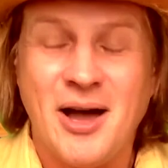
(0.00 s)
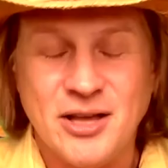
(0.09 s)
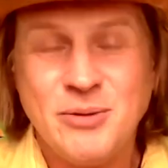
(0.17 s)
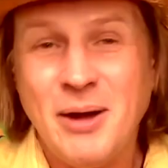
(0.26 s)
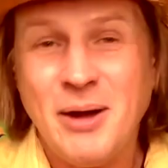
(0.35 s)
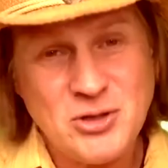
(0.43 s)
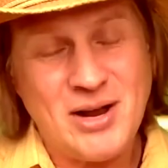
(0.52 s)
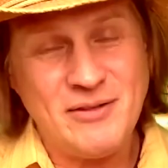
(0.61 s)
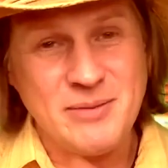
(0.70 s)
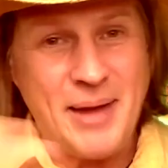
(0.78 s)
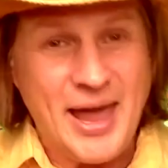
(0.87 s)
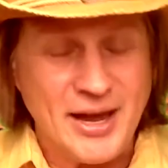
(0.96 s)
You might be
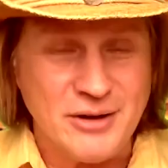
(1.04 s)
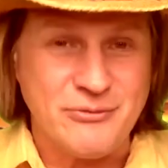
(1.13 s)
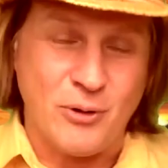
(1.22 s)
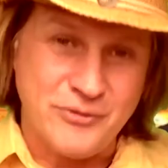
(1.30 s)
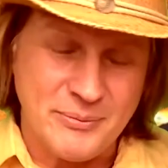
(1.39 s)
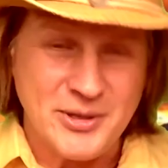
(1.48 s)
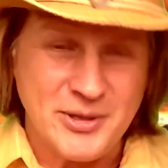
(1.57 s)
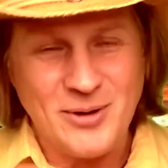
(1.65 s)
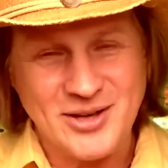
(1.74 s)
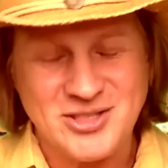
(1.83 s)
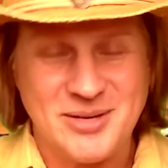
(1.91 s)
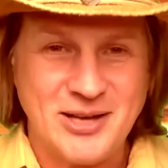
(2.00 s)
traveling back and forth from the
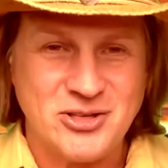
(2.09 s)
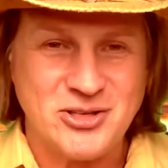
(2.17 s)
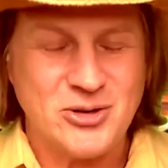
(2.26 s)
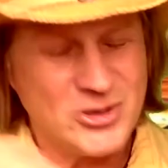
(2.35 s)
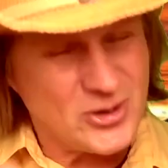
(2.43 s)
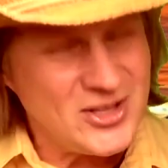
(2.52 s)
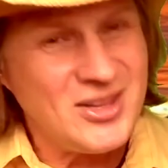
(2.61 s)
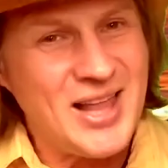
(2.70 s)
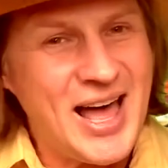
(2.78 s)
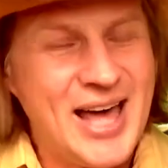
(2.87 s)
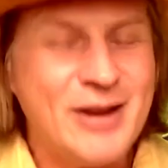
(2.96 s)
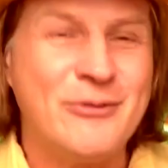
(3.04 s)
U.S. to Mexico, so there's a
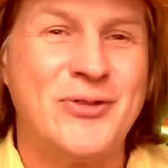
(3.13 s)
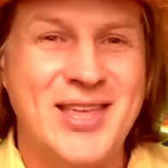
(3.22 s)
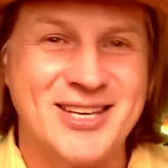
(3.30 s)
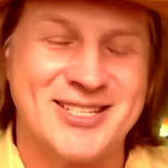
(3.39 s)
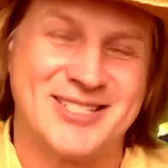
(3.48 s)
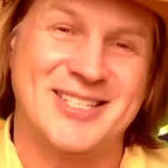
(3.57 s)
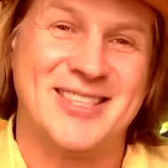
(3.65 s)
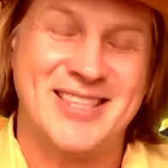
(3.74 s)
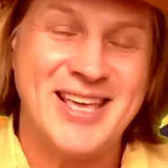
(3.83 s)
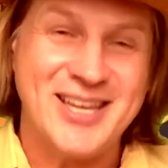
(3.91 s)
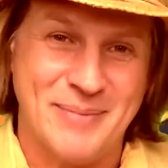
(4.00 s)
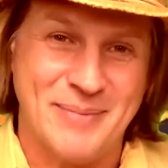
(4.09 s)
lot of things to
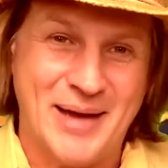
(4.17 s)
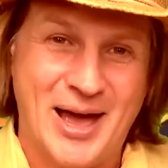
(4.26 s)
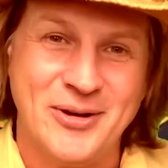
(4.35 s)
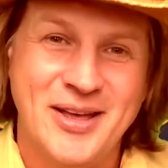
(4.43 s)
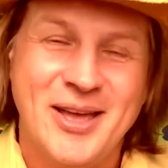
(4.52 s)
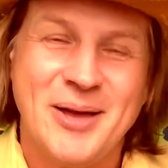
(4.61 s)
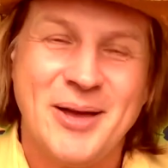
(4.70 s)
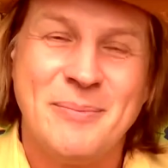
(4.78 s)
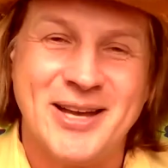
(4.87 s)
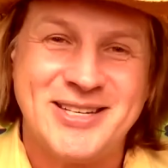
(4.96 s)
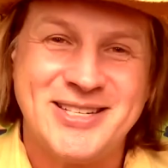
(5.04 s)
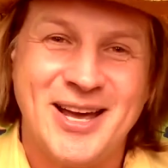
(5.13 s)
think about.
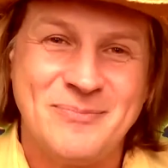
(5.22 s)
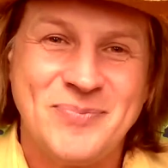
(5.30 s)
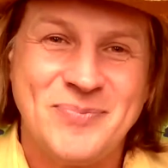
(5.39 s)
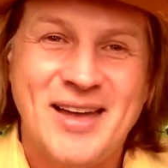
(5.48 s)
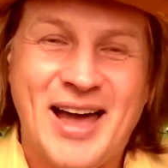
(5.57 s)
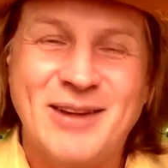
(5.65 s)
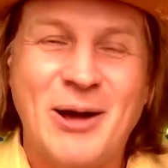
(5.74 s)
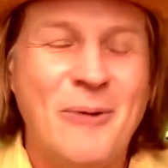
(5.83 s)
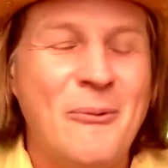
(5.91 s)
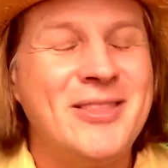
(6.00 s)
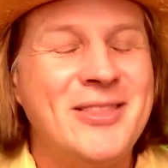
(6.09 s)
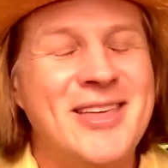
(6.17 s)
But I
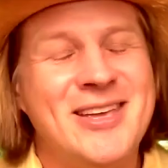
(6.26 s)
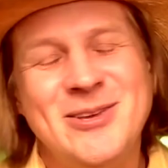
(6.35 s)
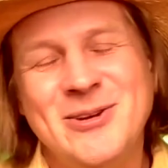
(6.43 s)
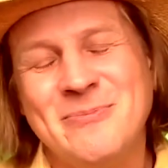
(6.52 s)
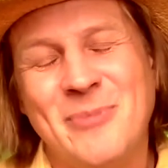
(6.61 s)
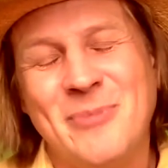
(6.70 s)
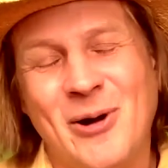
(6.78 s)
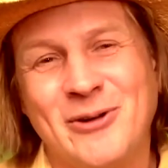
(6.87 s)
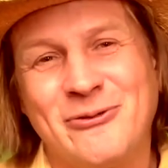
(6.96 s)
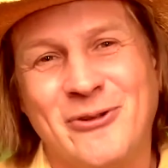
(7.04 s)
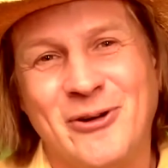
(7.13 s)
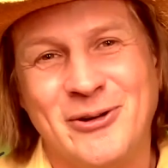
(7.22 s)
want to thank you,
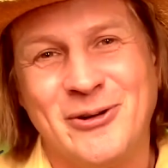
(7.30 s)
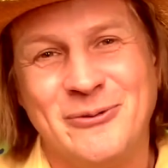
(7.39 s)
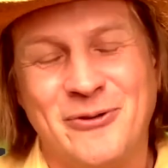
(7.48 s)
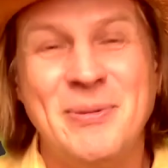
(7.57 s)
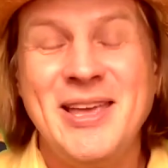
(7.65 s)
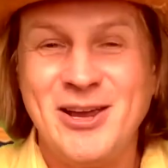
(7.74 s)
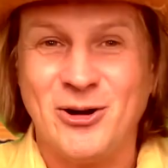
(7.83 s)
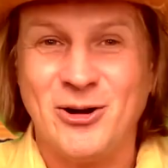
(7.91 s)
Marc, for being here